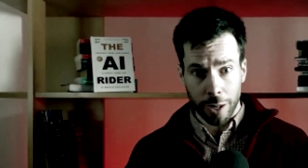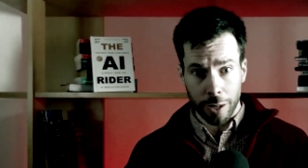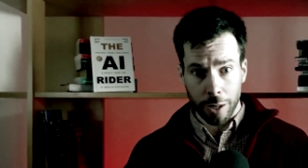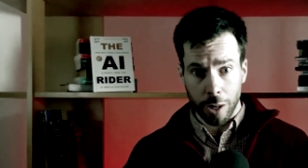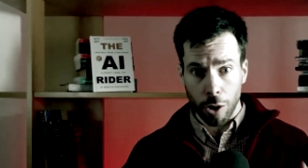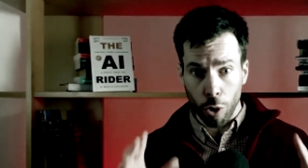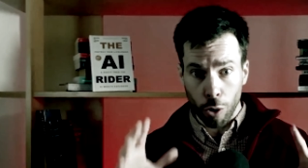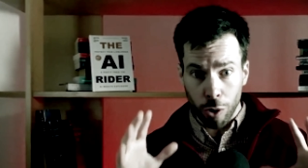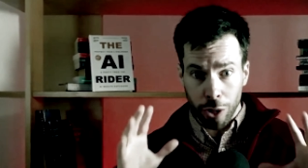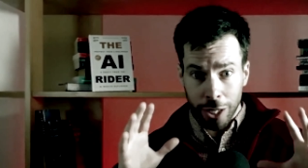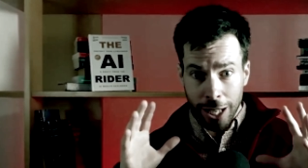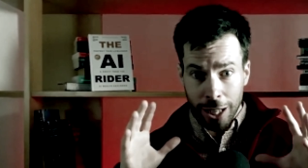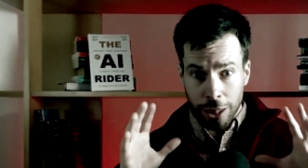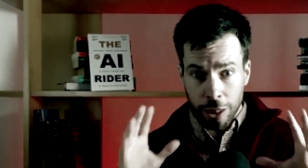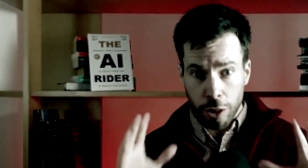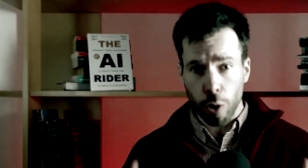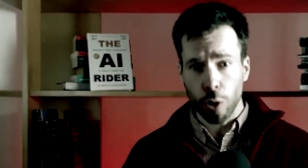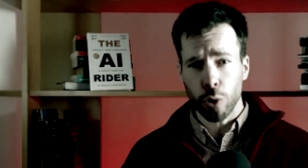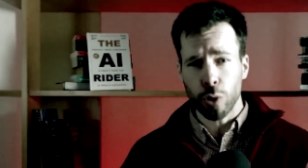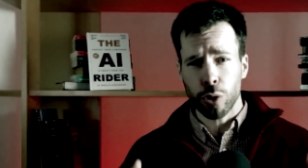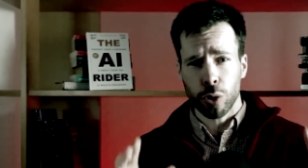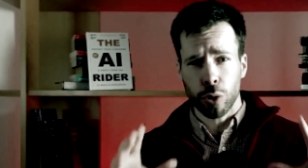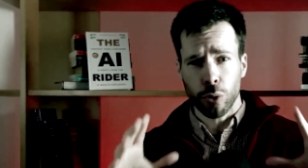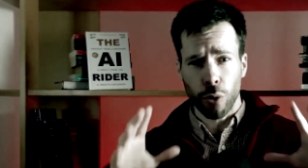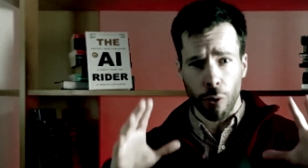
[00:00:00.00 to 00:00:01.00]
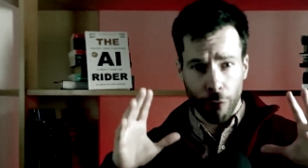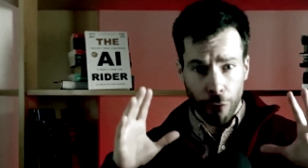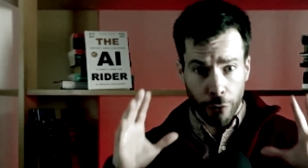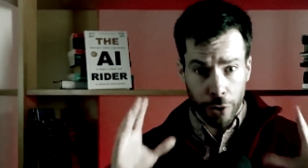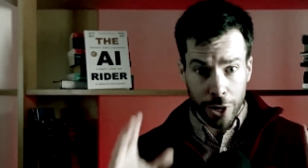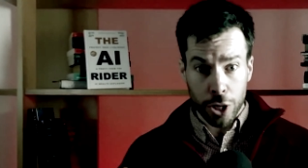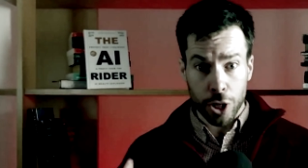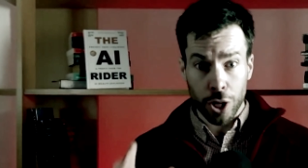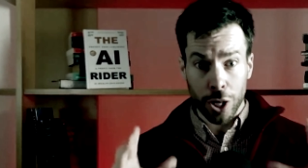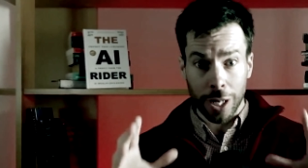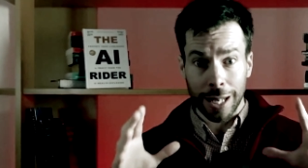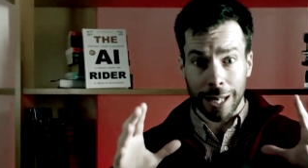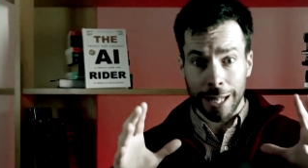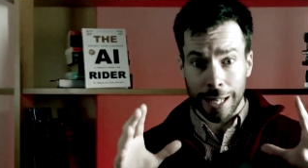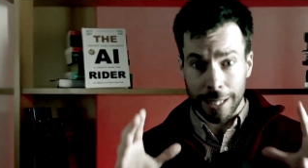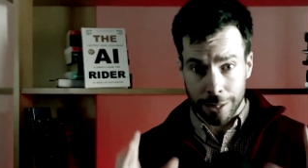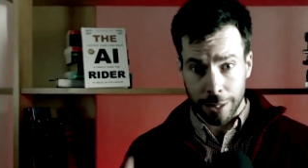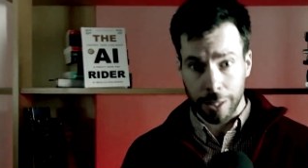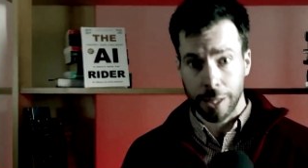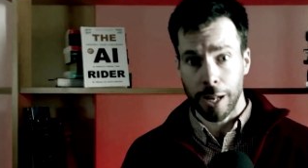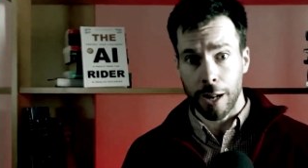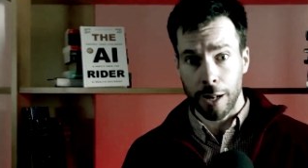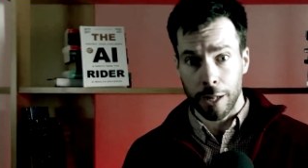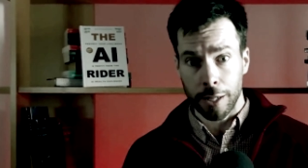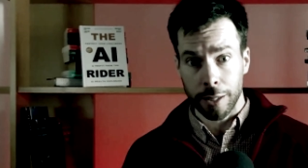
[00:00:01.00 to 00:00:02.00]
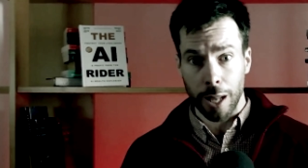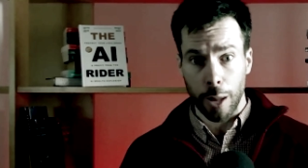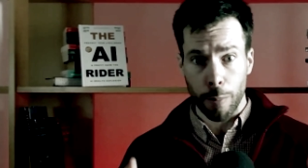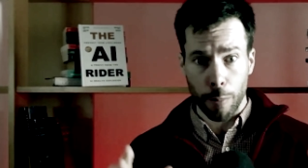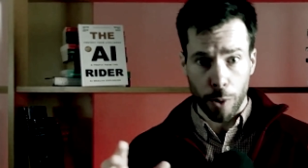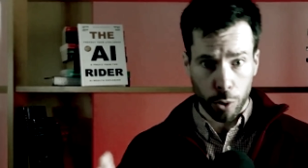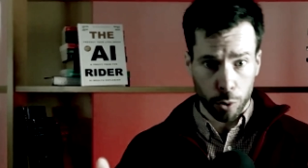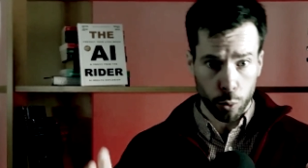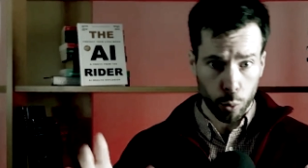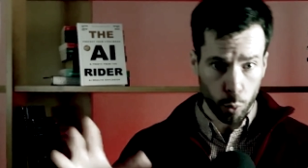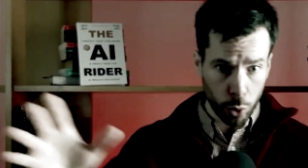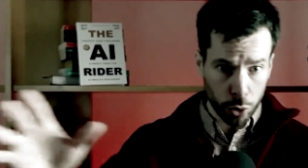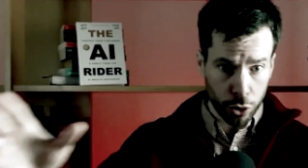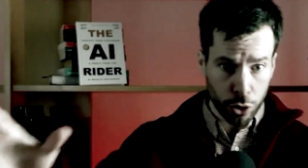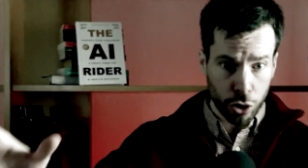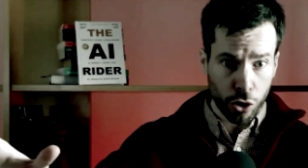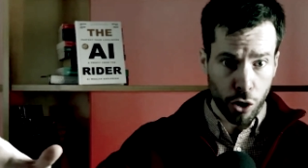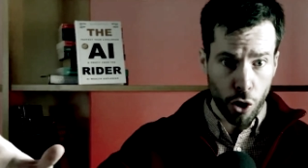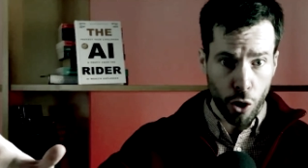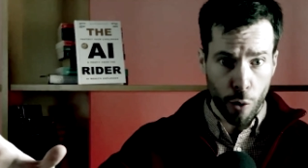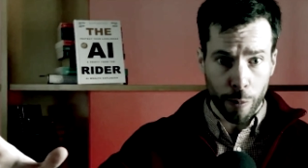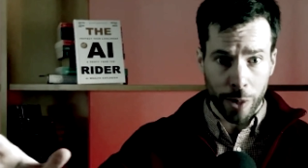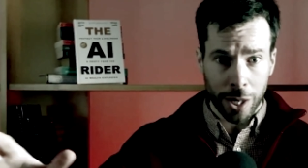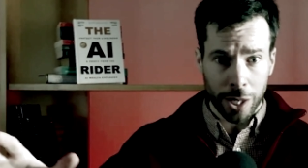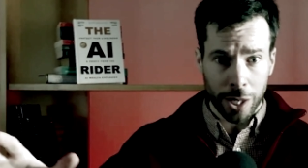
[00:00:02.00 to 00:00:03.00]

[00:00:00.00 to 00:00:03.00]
only those sufficiently scared about what's coming